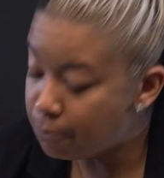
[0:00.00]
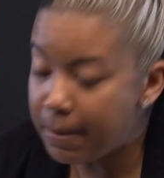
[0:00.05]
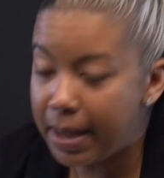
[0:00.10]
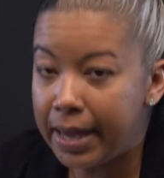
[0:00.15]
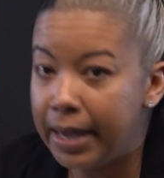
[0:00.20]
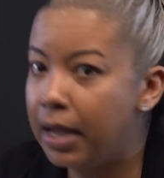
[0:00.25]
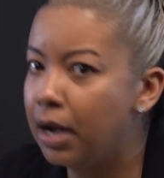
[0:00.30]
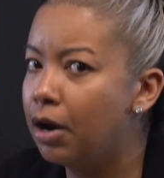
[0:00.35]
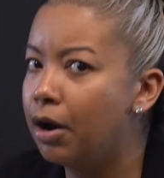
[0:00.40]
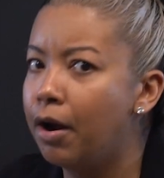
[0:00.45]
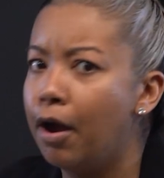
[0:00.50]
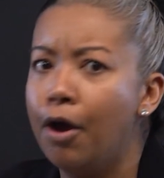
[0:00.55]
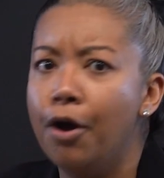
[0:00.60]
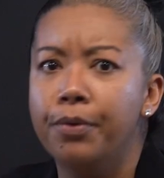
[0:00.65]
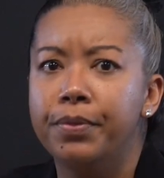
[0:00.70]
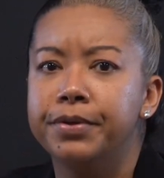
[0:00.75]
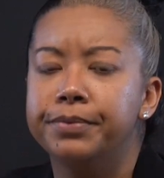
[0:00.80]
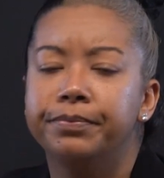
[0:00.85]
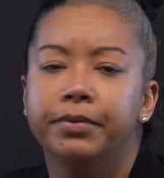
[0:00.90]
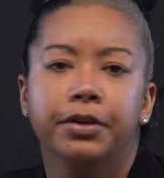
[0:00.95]
you may hear,
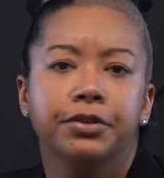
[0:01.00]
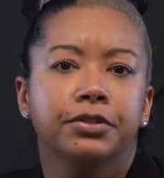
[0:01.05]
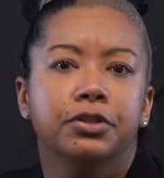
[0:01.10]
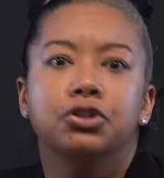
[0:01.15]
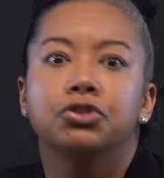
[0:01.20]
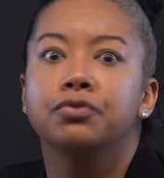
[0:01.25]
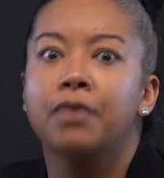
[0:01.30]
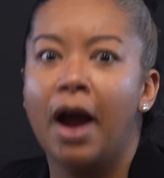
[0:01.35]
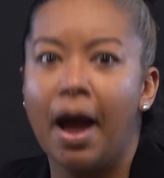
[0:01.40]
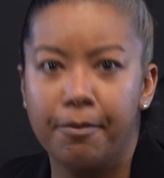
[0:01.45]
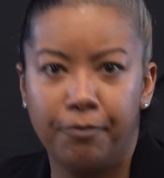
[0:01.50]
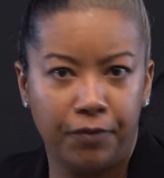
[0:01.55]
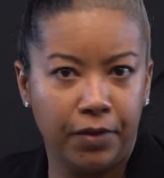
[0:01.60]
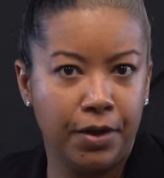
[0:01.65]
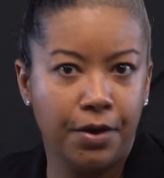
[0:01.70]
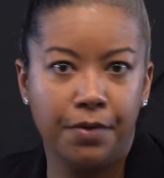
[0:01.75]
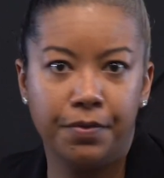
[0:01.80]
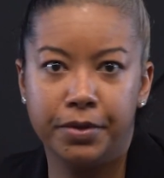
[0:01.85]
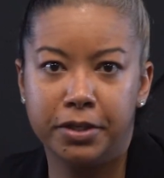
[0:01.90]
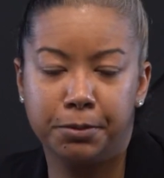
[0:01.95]
oh, there's a drop
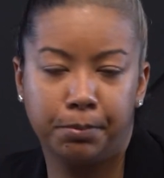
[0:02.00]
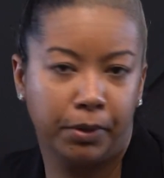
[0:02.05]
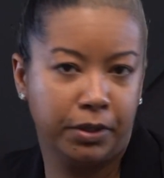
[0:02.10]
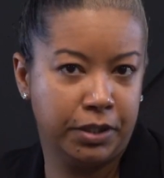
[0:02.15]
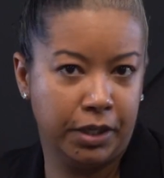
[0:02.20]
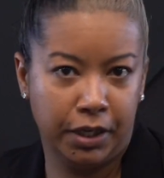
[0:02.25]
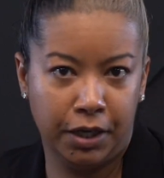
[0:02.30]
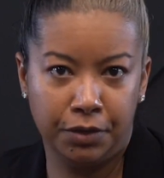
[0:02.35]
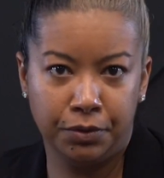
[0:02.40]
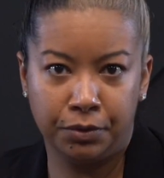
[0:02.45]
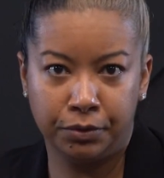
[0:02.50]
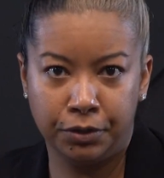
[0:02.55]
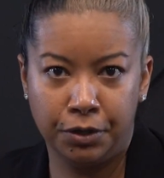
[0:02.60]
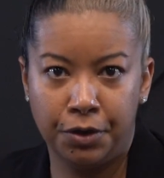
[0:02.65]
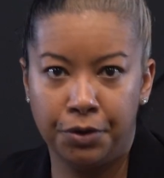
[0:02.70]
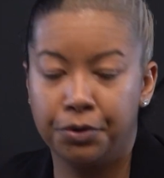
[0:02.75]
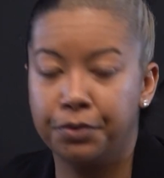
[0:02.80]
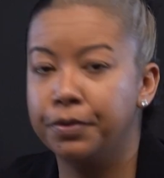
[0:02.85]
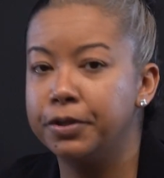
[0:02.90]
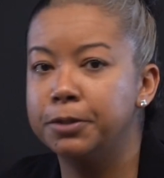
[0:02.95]
fee on this particular
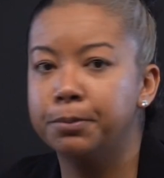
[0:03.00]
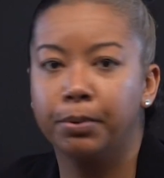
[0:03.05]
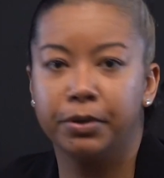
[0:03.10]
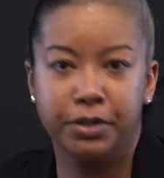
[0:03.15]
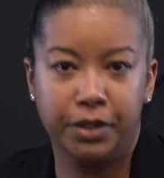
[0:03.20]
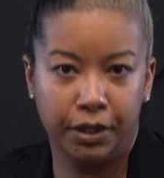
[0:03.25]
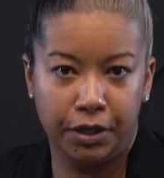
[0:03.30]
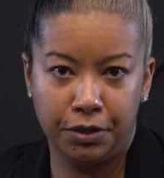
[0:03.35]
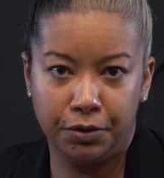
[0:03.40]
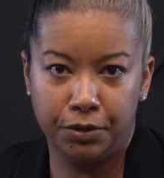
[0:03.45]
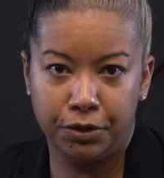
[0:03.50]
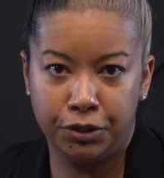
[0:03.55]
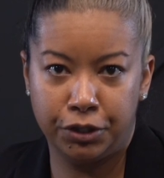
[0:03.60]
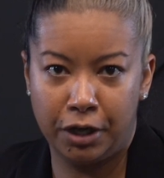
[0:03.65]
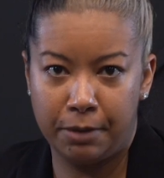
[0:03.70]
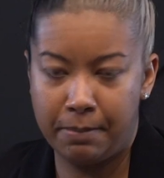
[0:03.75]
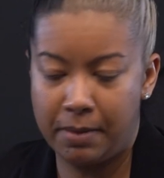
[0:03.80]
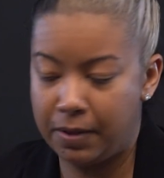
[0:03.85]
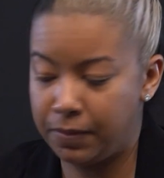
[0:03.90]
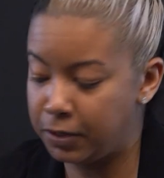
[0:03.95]
load or this particular
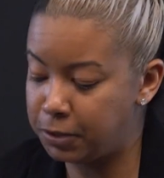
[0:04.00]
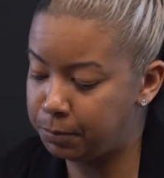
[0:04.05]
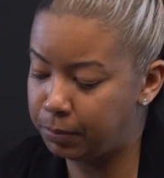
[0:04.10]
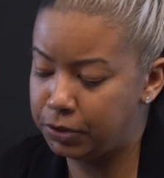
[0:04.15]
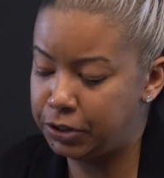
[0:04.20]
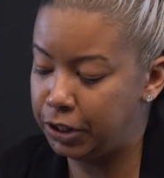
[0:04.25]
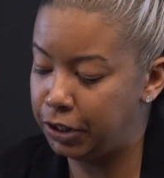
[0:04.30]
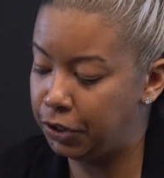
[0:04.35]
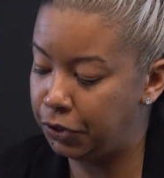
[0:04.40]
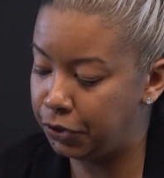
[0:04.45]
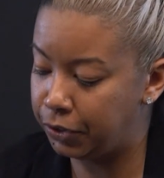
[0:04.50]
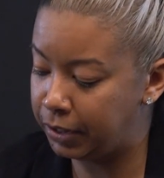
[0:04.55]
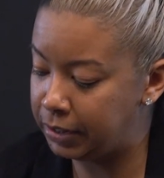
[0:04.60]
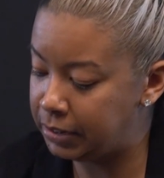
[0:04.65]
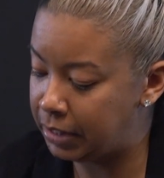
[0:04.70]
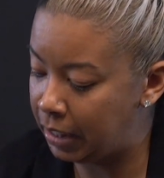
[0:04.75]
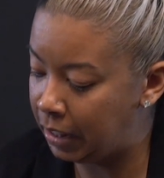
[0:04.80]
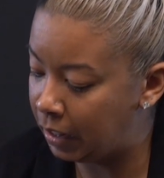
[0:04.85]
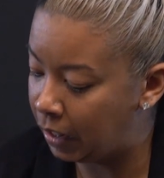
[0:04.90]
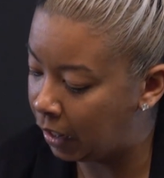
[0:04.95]
shipment, this particular
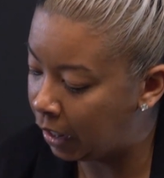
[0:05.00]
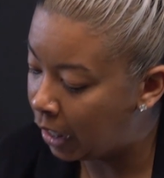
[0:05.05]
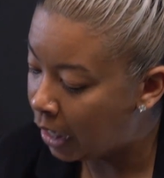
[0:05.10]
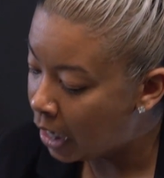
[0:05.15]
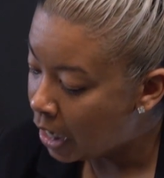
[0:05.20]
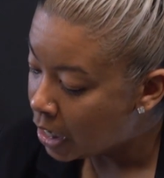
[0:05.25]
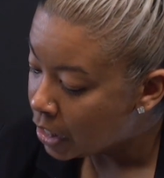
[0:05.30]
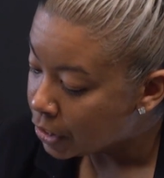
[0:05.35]
container.